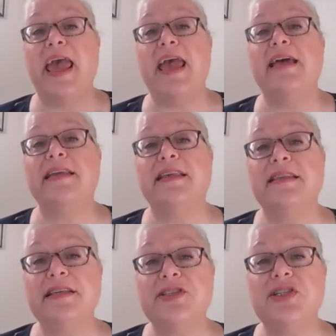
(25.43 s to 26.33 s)
And
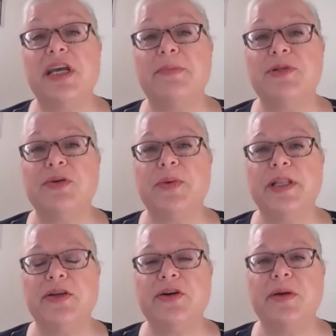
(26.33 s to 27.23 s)
in this chapter,
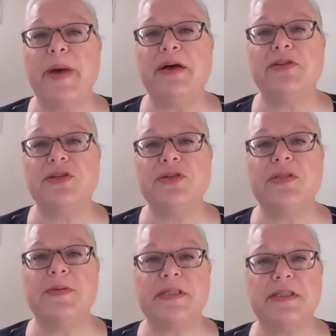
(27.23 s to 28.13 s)
we learn about two
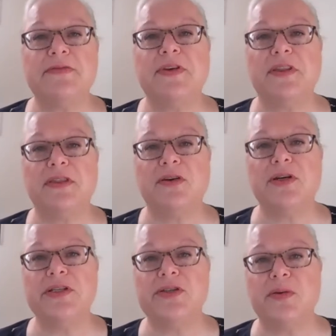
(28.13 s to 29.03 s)
specific
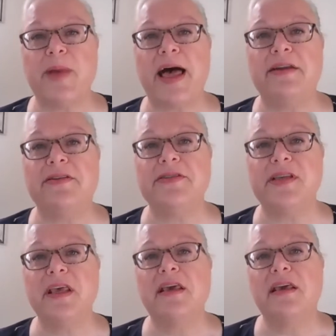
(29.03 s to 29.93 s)
theories or
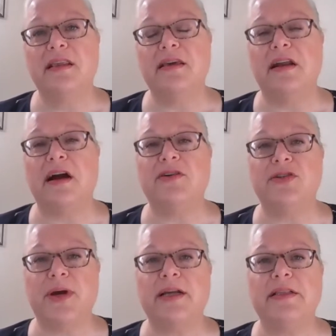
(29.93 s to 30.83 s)
models that are
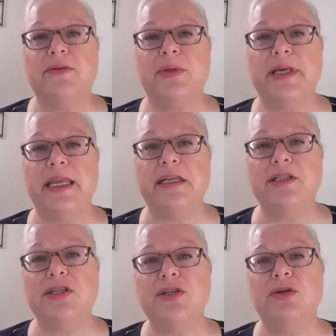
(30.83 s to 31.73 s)
directly
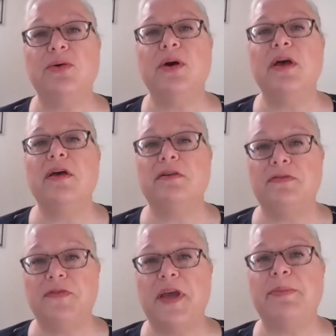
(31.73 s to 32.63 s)
related to
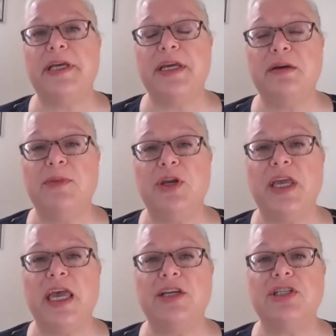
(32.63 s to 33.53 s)
family
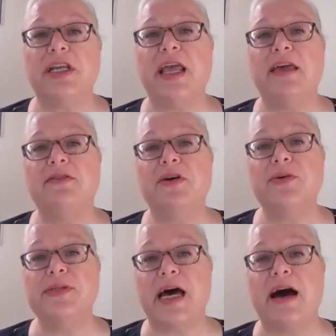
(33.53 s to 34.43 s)
communication, and
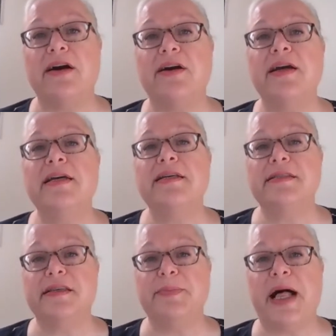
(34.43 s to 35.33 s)
those are
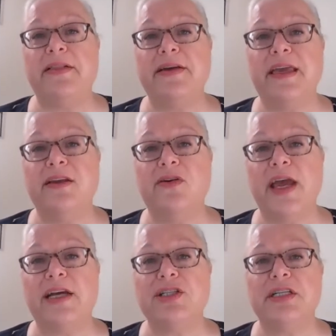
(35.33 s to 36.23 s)
symbolic
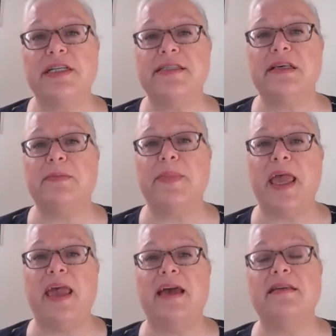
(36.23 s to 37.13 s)
interactionism
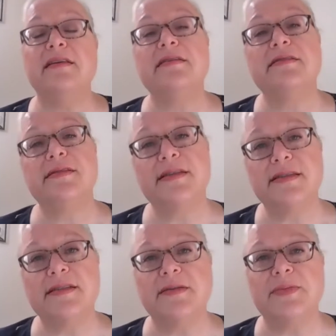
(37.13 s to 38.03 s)
and
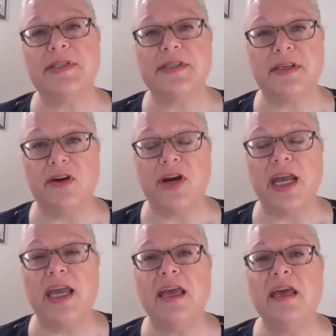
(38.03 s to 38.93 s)
systems
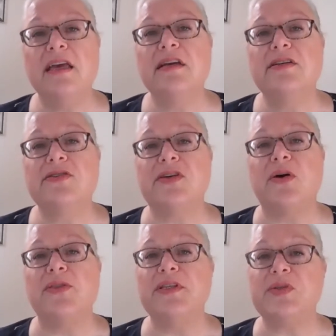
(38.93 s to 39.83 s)
theory.
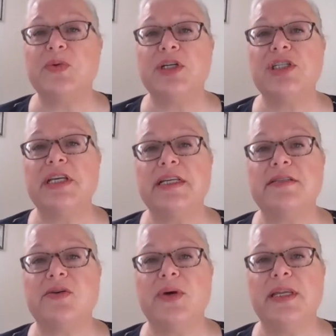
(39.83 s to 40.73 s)
So this worksheet
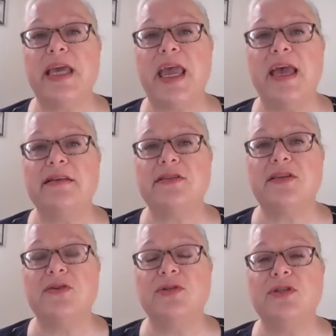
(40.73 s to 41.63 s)
is going to
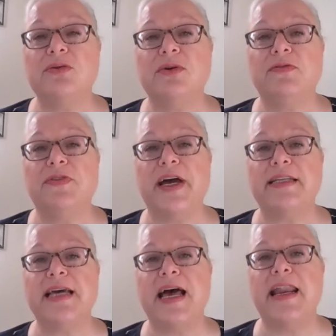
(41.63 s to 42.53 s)
ask you to
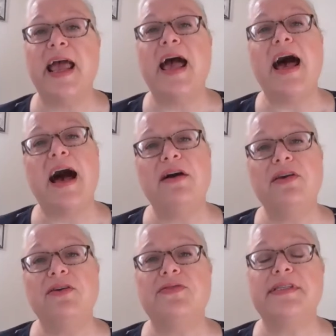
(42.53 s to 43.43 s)
reflect on how
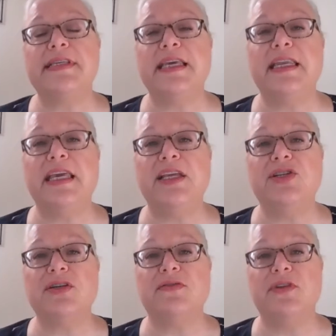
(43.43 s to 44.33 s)
you've seen
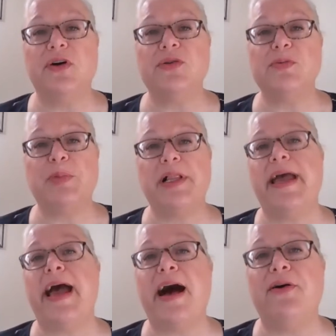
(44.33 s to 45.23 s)
each of those
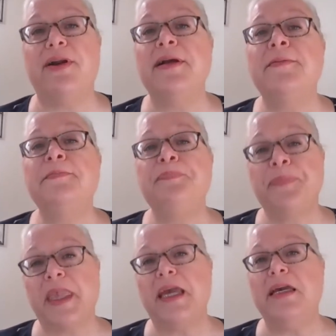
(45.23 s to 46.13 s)
play out
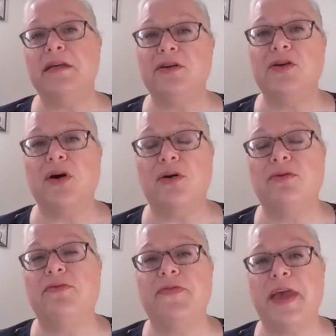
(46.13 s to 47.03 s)
in your
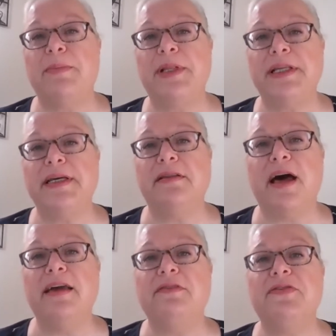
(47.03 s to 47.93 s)
own family
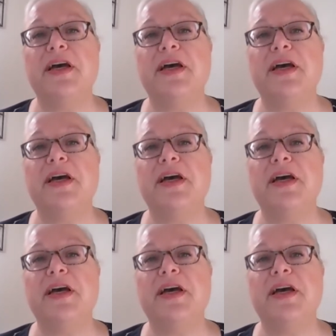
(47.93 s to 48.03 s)
life.